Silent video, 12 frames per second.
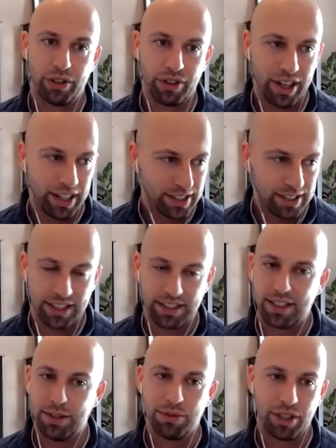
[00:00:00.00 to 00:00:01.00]
and creating
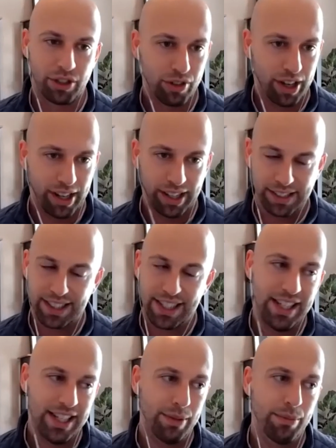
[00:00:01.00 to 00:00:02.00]
systems and creating a
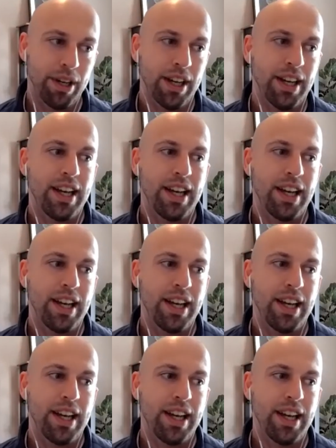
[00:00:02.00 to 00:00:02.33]
team,